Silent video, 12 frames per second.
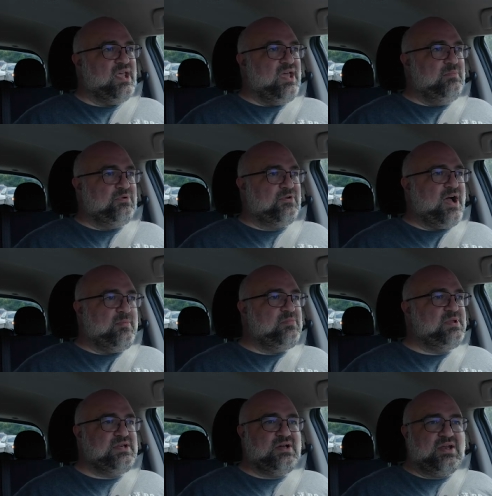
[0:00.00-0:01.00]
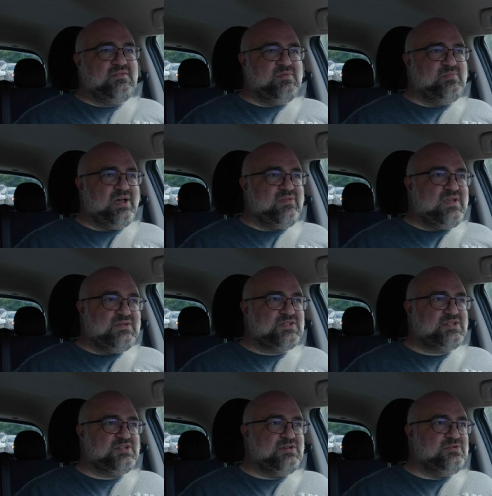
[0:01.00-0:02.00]
and probably not even by the
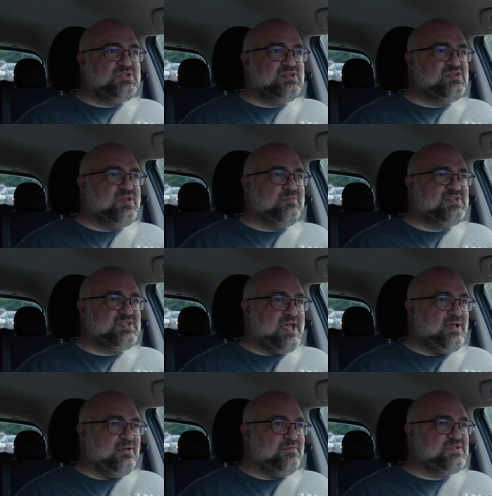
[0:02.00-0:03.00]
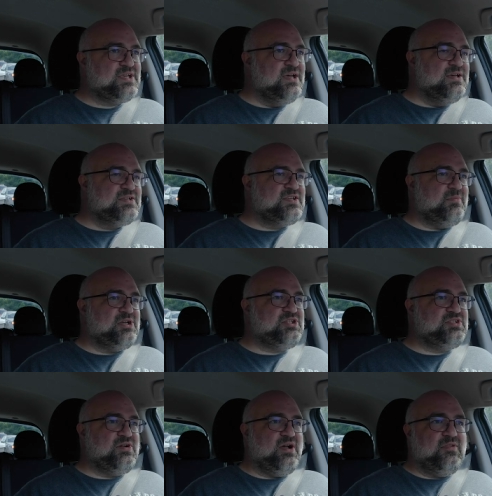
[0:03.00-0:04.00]
institutions themselves so
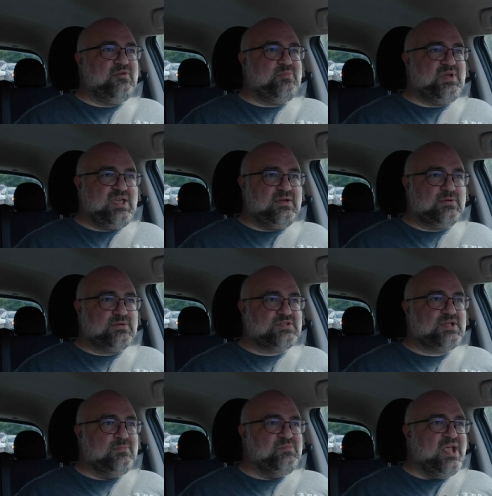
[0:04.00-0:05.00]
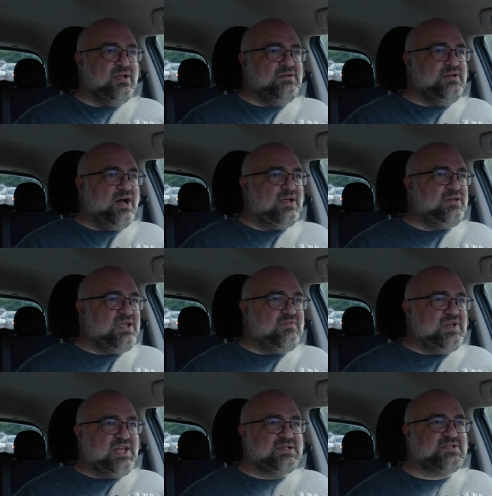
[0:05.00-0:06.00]
much as your other peers. Not
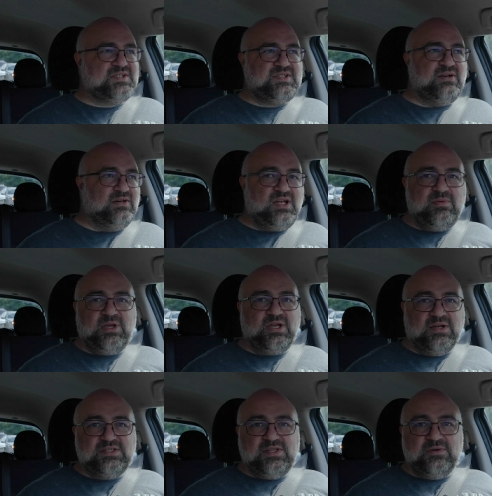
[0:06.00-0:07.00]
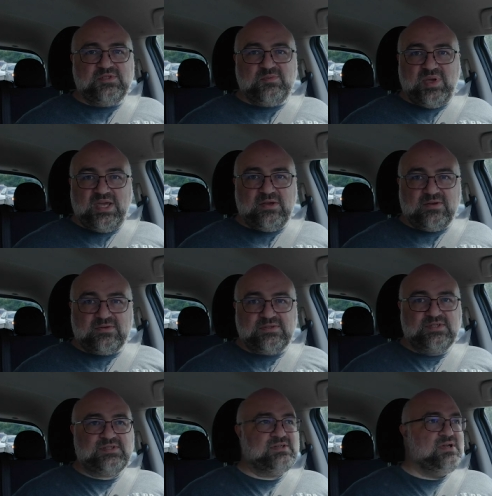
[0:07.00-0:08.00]
even necessarily because those
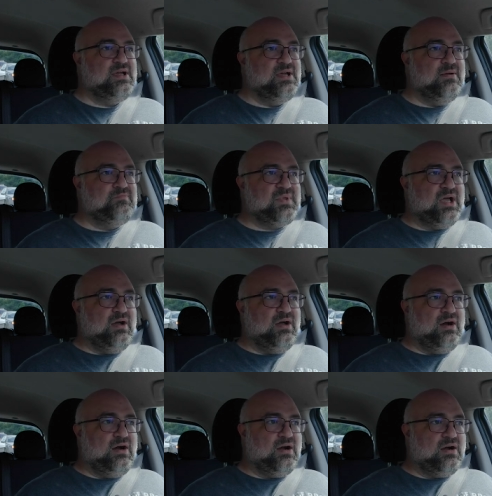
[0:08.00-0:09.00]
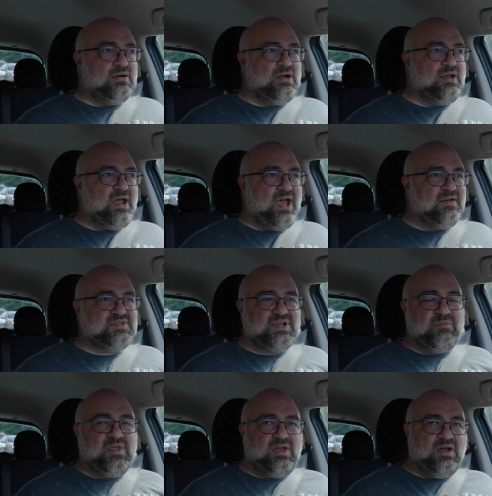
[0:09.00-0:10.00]
peers have
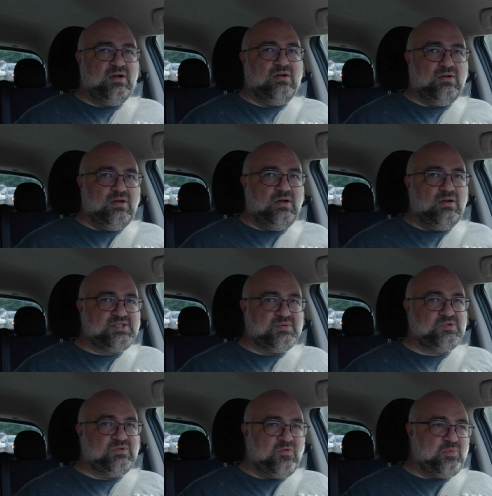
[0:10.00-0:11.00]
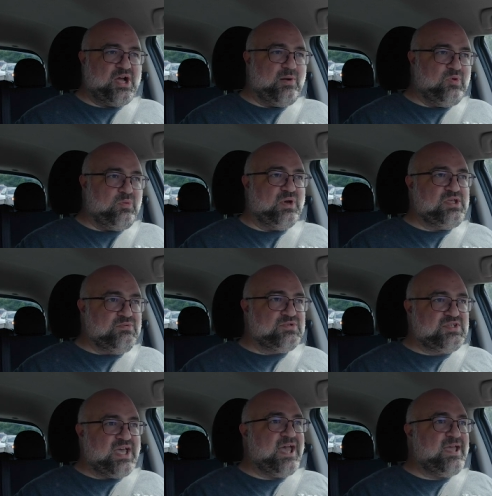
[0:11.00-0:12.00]
some sort of a problem with what you
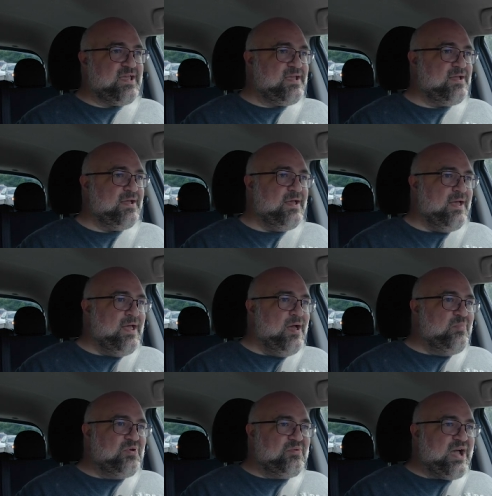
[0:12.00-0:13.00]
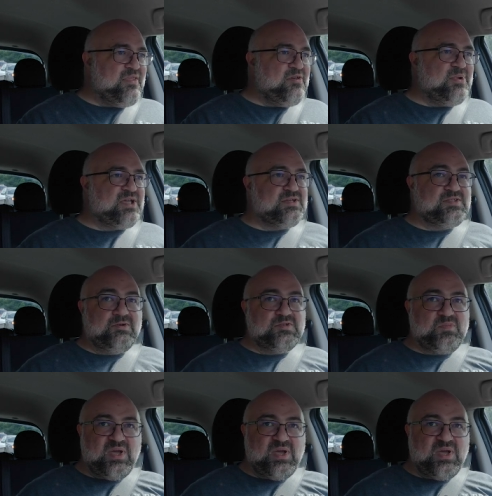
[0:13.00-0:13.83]
say, but rather because those